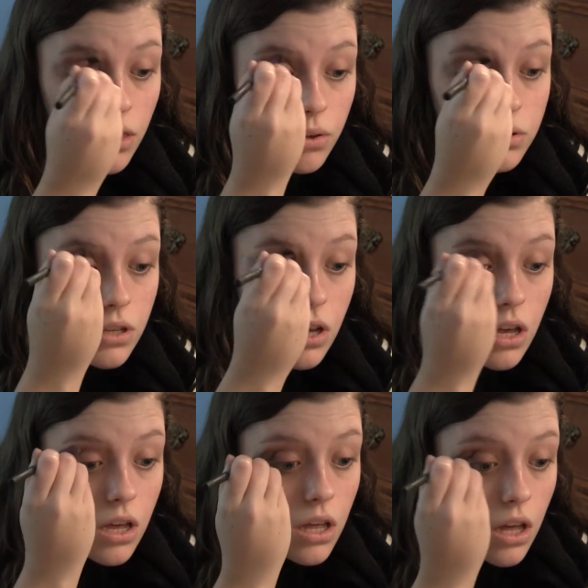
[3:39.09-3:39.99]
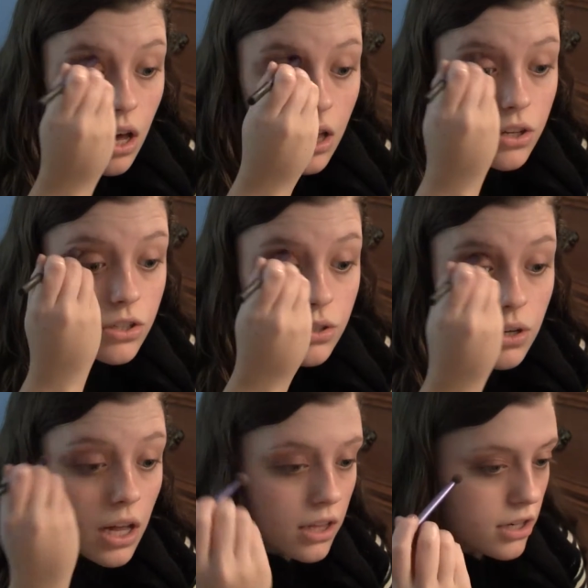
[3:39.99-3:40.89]
those other two
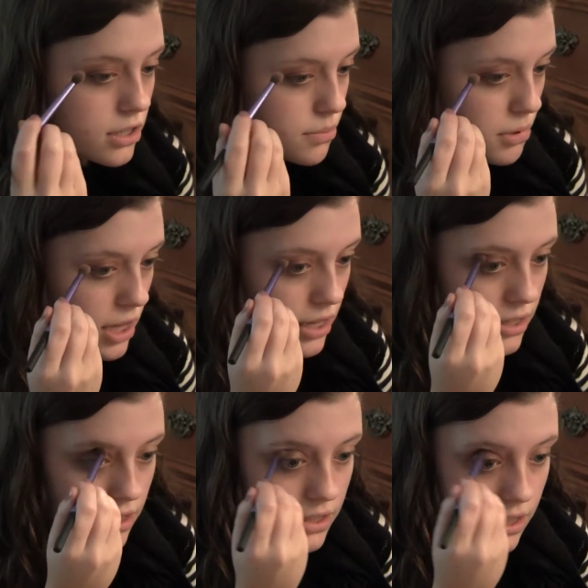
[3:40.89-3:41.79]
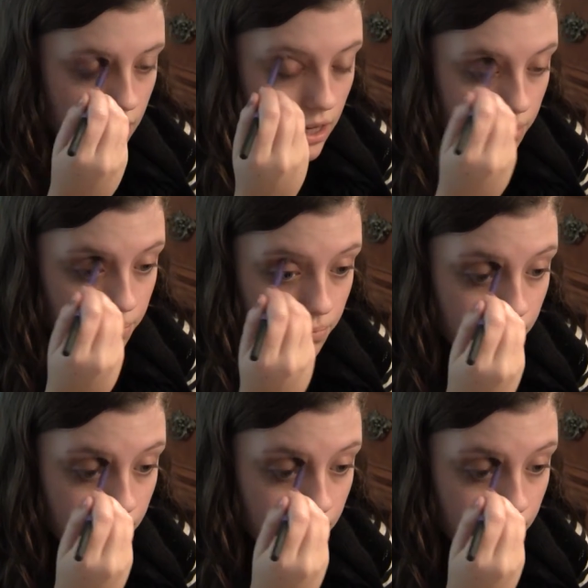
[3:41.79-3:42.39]
colors, blended some.